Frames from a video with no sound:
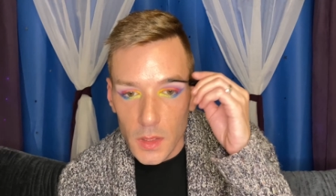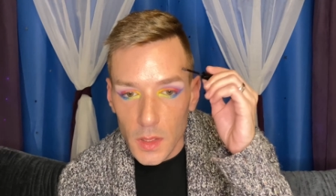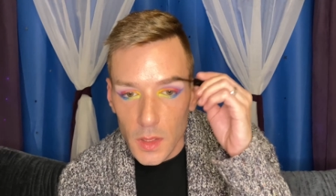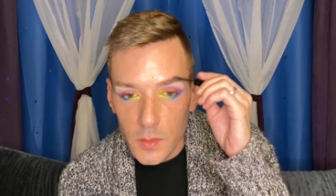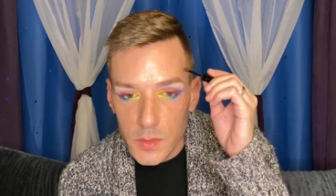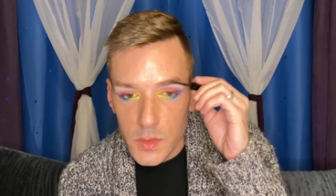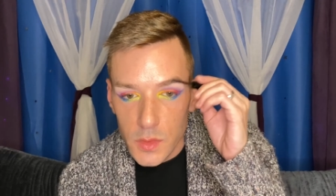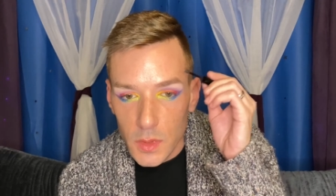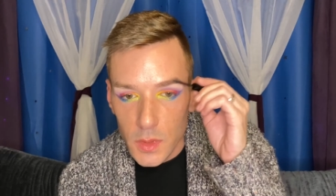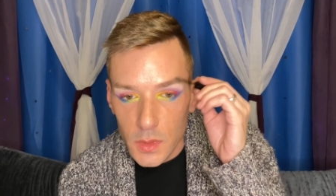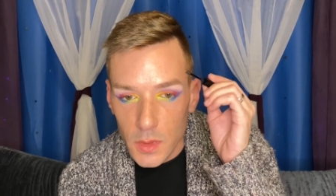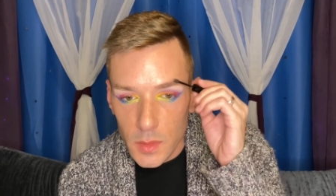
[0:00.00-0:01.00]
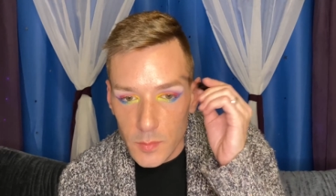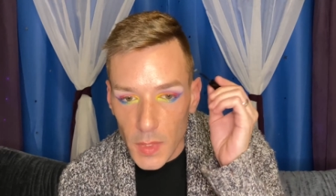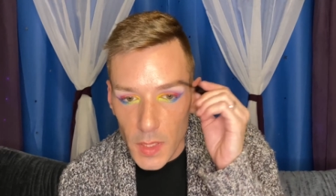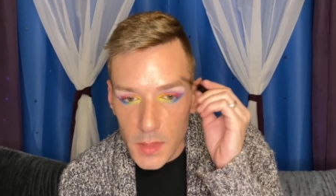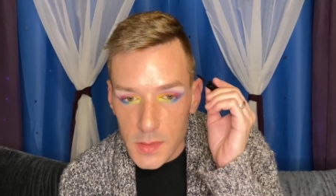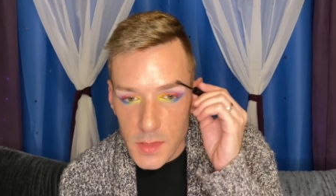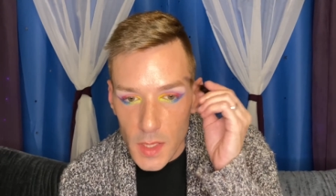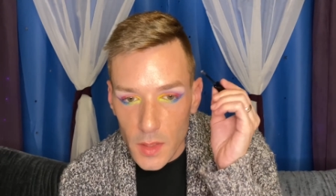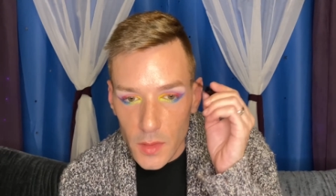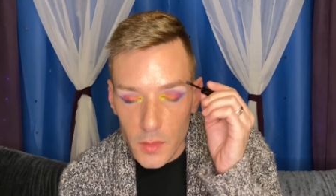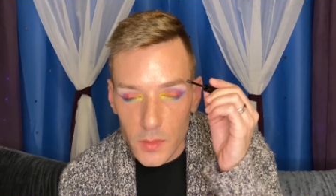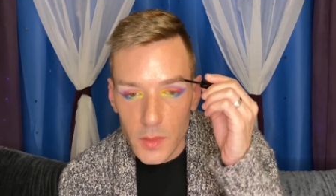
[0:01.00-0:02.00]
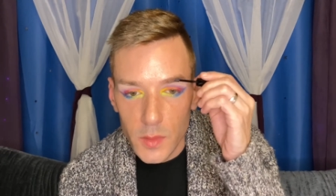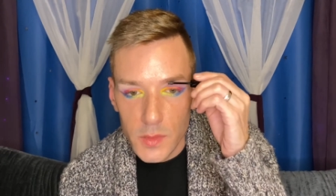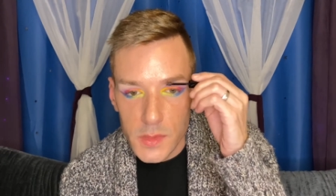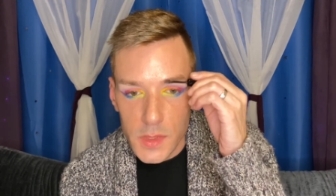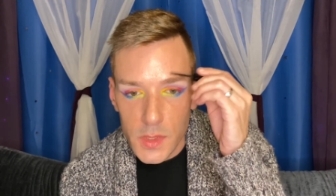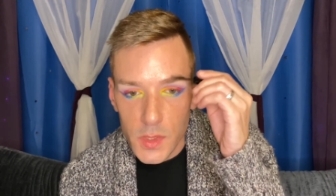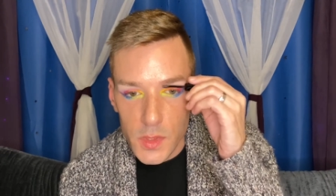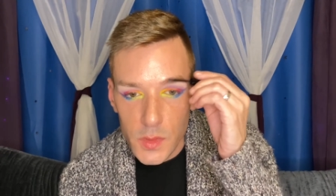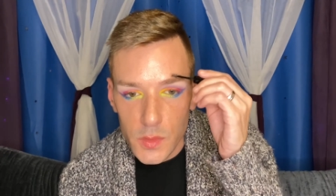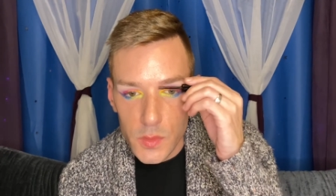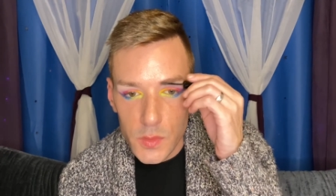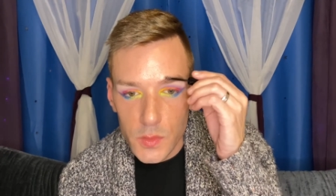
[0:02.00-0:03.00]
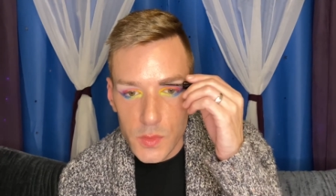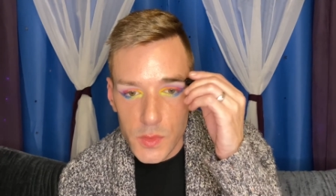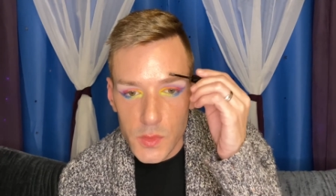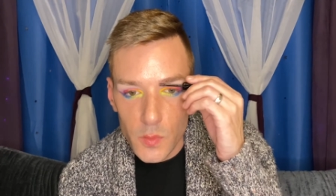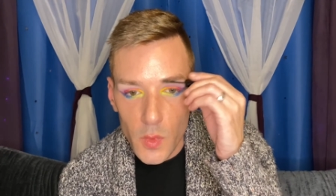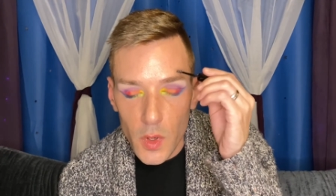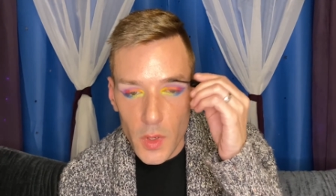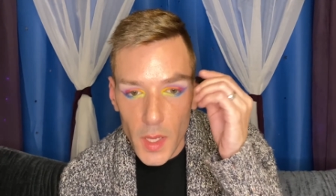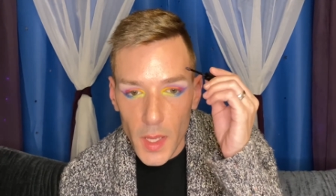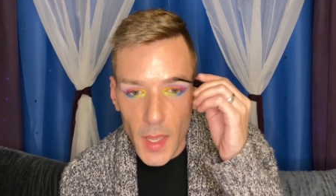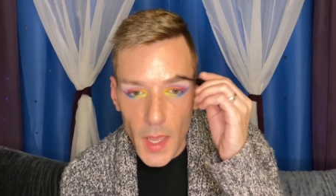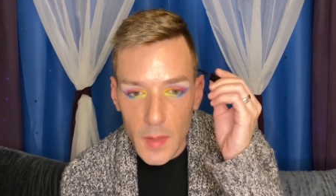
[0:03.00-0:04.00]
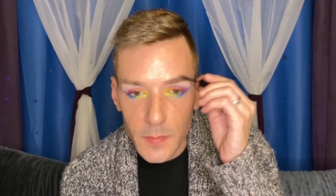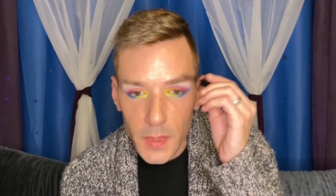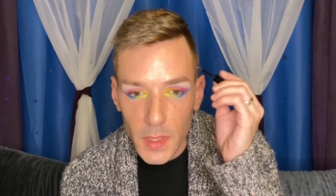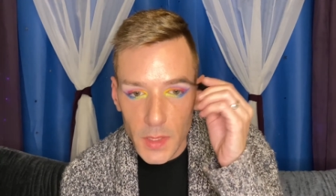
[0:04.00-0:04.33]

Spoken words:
I was drunk, passed out. There was a huge soiree happening.